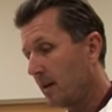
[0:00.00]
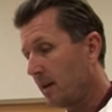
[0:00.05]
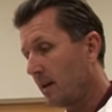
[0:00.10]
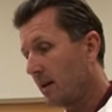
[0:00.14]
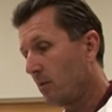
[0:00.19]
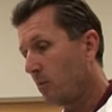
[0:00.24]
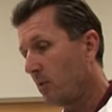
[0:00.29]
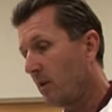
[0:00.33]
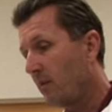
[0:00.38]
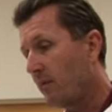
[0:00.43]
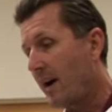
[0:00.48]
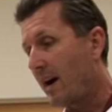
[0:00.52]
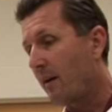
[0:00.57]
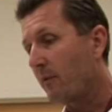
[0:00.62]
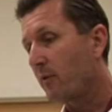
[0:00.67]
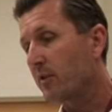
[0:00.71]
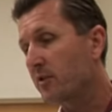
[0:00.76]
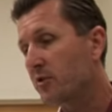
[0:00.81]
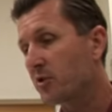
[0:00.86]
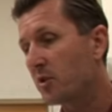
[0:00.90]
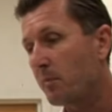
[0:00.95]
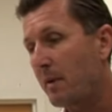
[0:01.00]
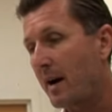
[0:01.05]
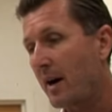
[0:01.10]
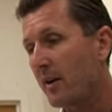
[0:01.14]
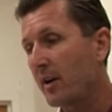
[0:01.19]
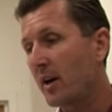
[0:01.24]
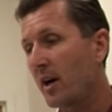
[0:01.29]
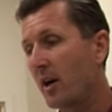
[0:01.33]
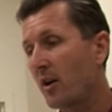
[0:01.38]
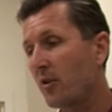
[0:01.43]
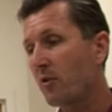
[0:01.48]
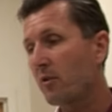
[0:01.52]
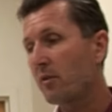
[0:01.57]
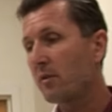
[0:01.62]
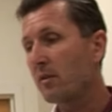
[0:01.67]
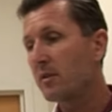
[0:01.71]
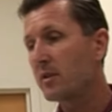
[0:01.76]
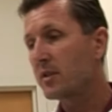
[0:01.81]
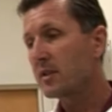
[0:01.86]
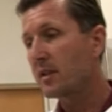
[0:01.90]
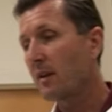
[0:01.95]
Uh, uh, we've averaged about
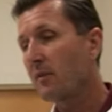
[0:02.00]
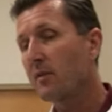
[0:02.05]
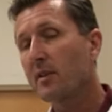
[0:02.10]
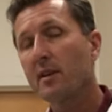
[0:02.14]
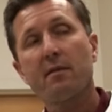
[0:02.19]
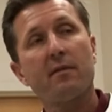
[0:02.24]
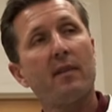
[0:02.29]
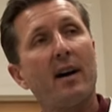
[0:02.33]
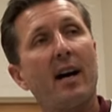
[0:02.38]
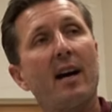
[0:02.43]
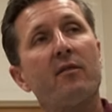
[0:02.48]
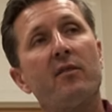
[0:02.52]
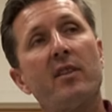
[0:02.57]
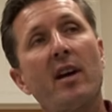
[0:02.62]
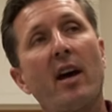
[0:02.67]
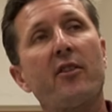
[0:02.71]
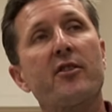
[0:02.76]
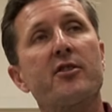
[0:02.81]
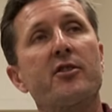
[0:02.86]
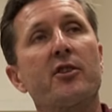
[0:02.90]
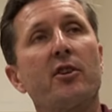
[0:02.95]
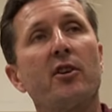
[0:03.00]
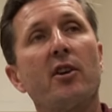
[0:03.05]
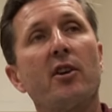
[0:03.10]
175 deaths a